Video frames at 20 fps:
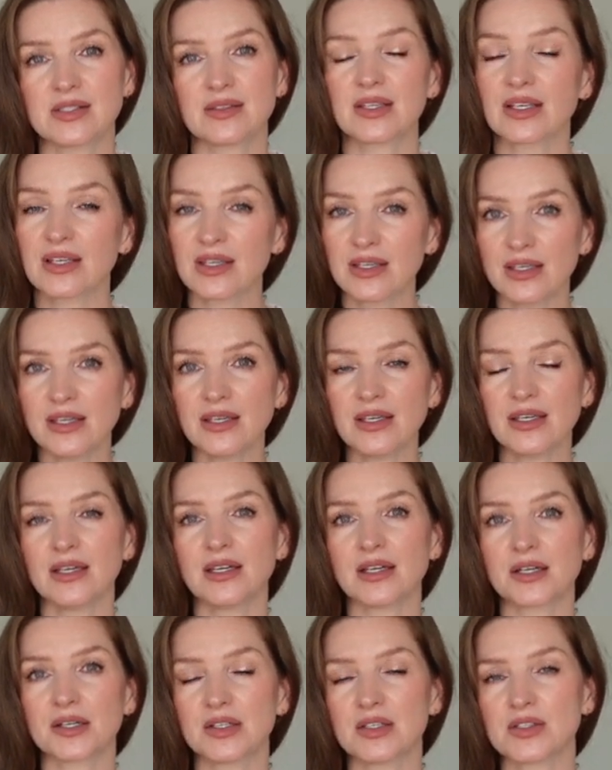The key
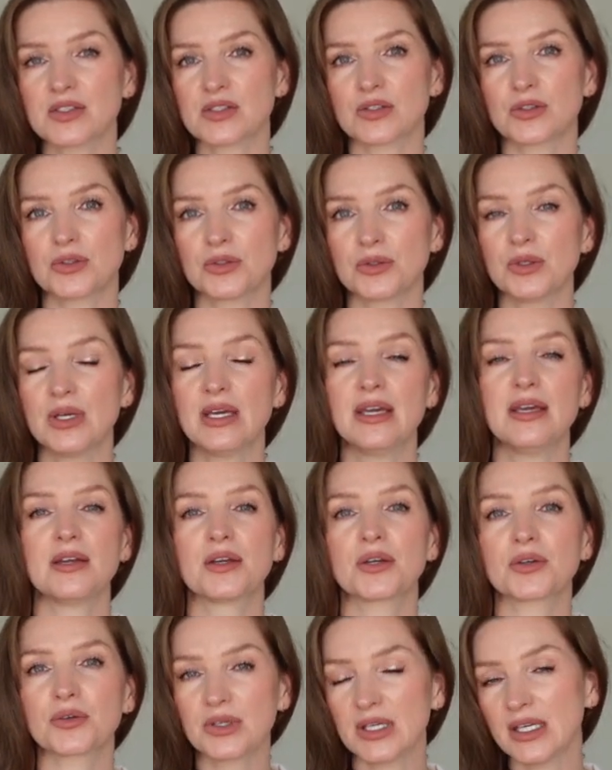here is to
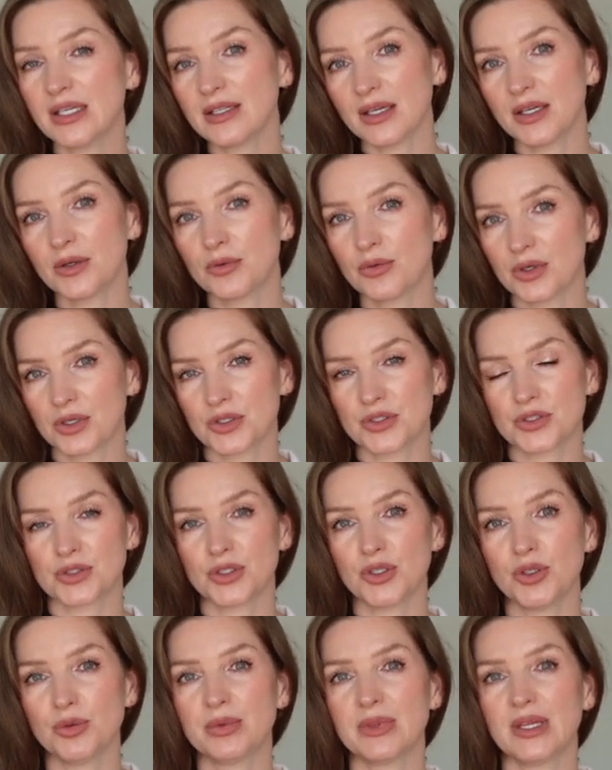create a wardrobe